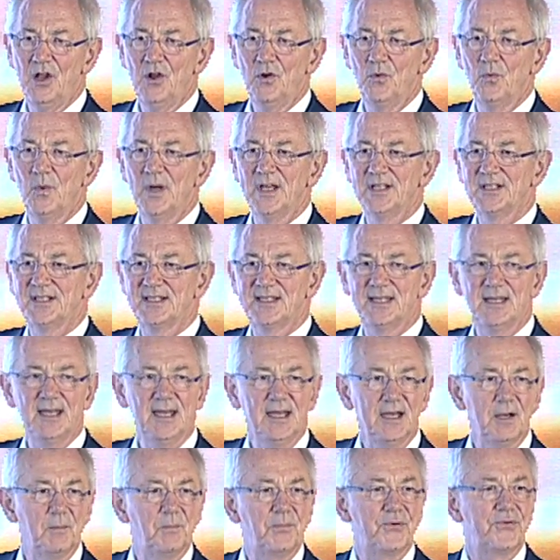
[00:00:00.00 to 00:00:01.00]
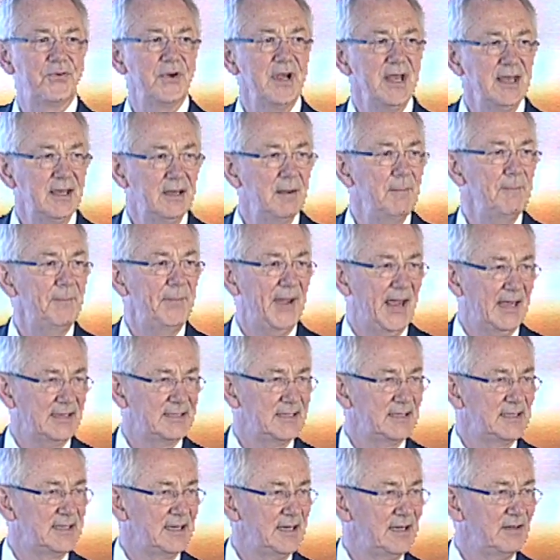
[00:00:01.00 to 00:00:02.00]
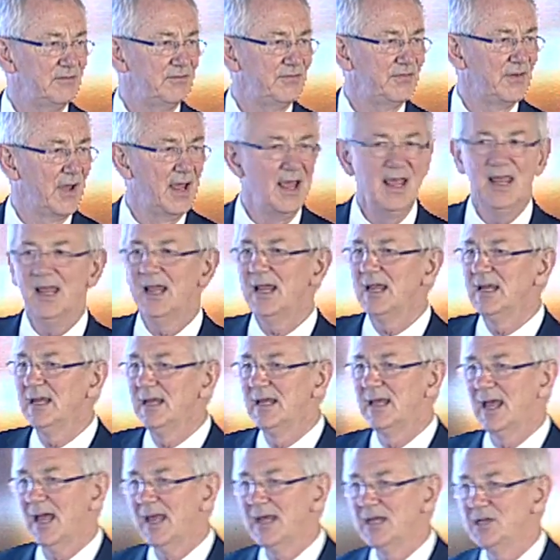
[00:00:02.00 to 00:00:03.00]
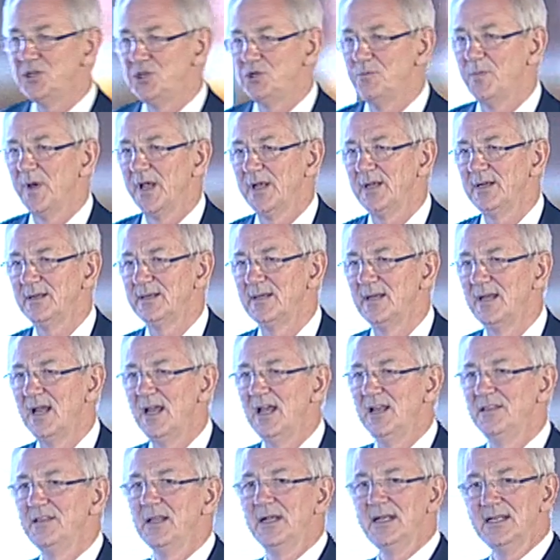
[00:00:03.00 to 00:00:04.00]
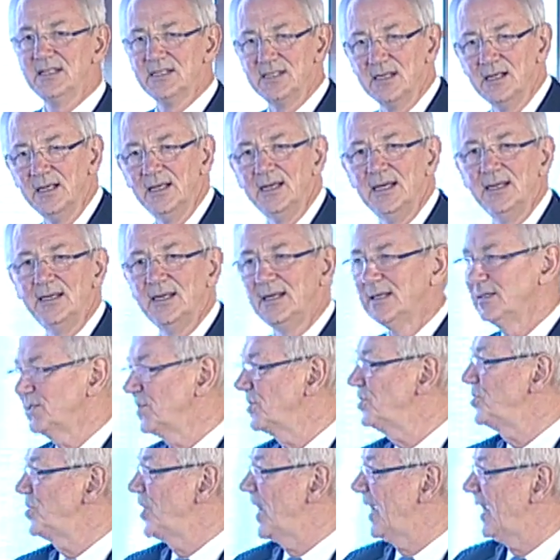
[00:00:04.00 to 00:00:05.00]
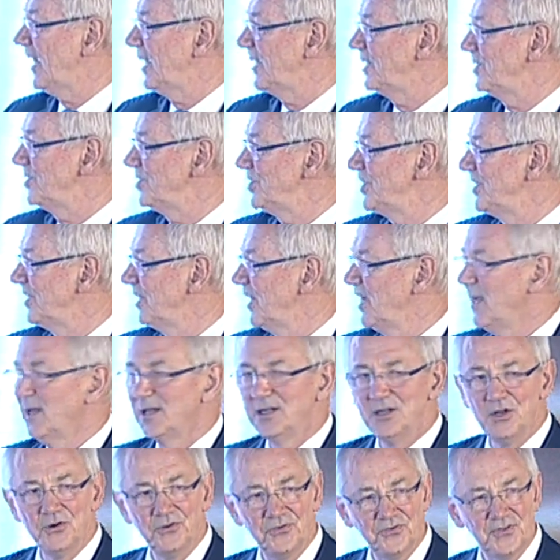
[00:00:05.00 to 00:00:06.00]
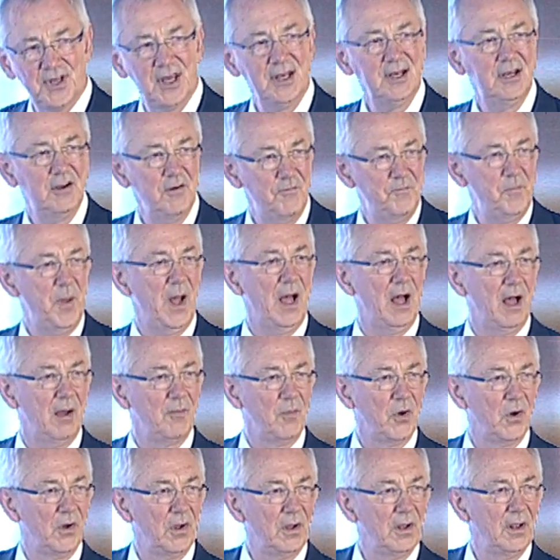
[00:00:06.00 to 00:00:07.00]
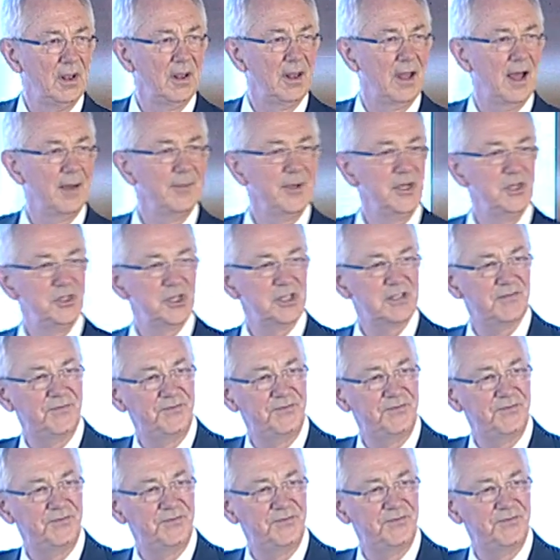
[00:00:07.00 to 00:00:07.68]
we're seeing pre-competitive engagement that is leading to change. You think of palm oil. I mean, just